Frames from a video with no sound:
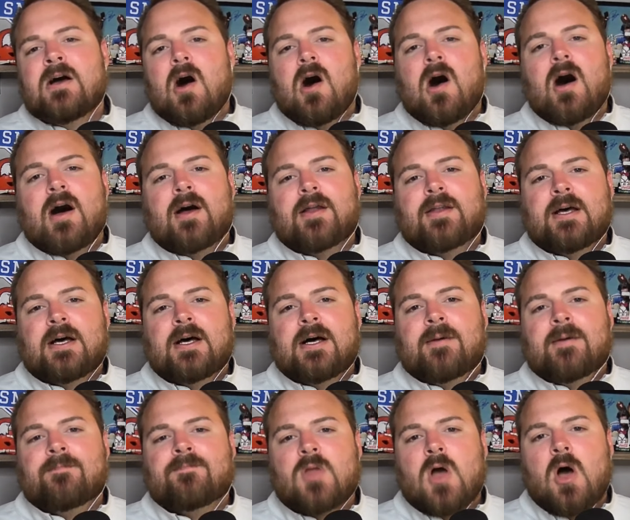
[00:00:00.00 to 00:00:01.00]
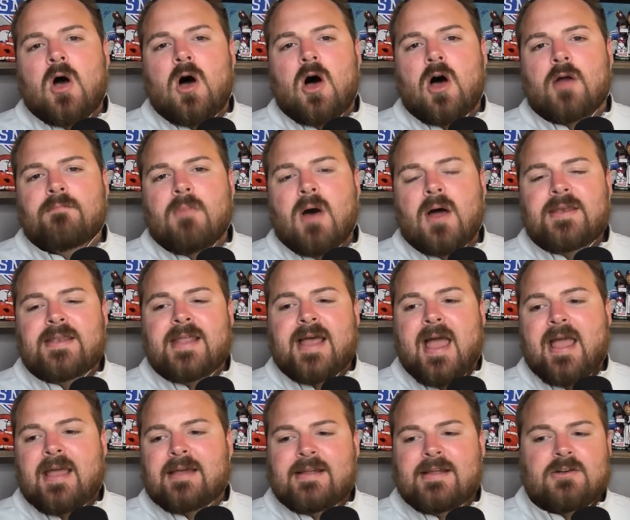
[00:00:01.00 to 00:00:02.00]
on
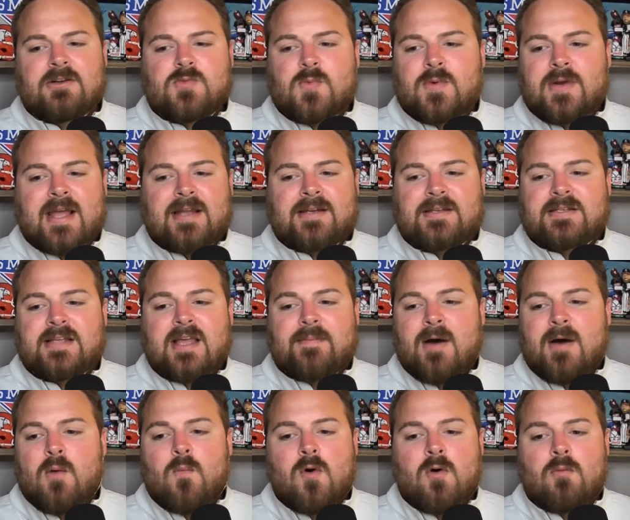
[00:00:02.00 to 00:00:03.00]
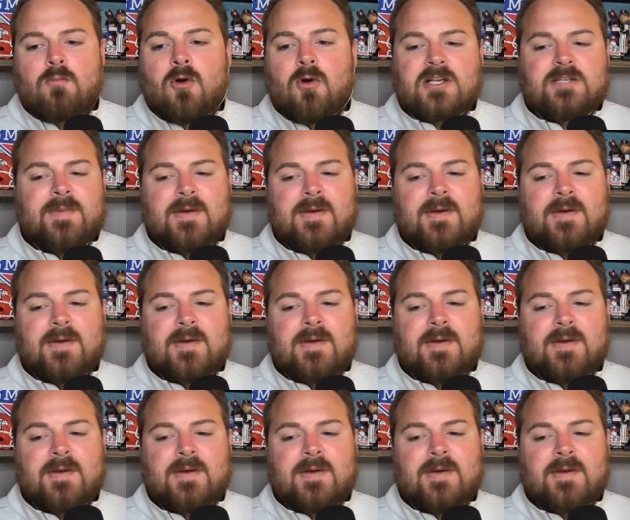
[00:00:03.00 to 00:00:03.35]
Monday, and here's what he had to say about Will Brooks.